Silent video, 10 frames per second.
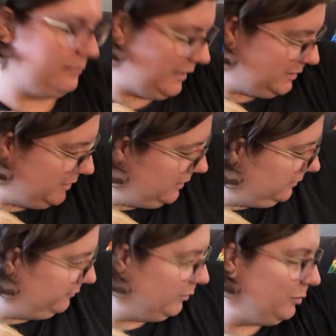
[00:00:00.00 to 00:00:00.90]
makes me
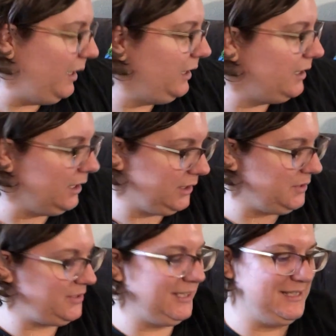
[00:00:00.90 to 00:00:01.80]
think of mermaid
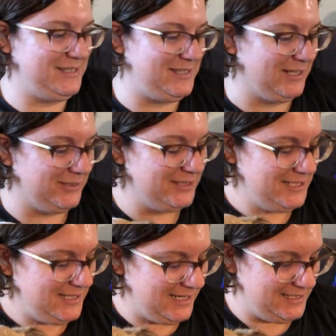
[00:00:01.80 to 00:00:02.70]
colors. So
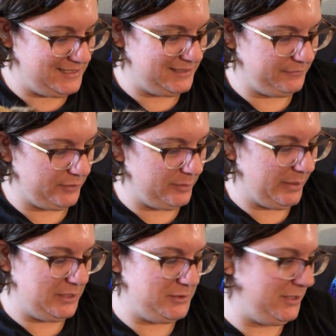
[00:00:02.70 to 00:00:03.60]
I did for the
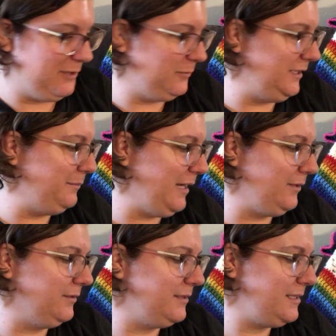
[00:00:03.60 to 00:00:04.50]
buy two get one at
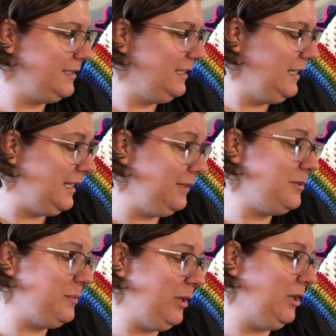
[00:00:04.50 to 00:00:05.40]
Michael's, and it
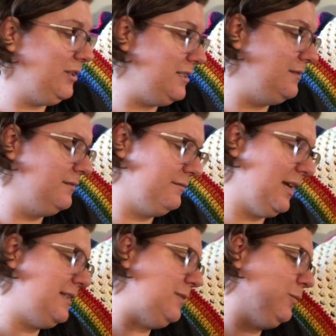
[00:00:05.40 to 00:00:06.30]
was pretty good.
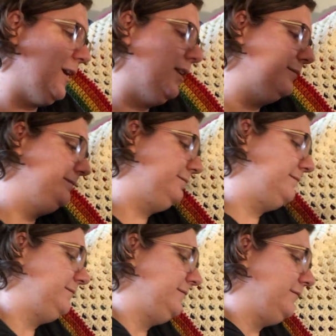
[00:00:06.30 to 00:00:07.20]
I did well.
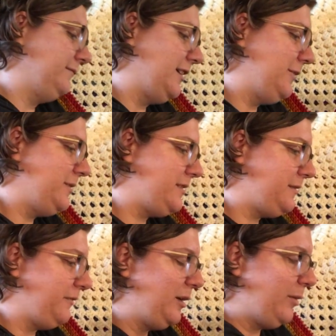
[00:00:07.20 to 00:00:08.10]
I was
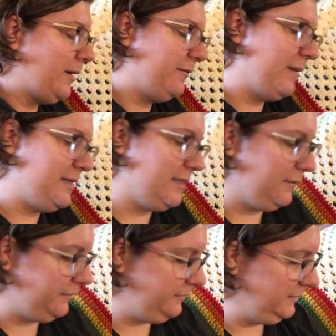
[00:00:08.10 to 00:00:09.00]
very proud of
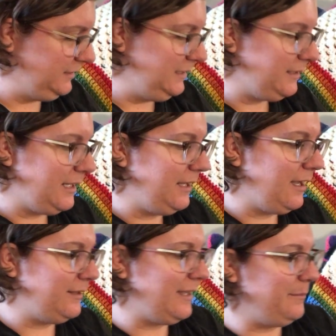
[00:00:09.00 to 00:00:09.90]
myself that I
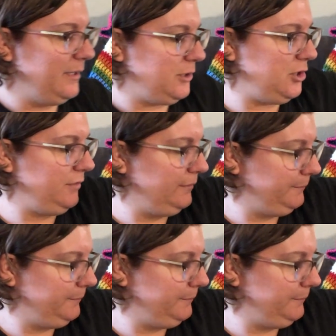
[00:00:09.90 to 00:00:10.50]
got that much,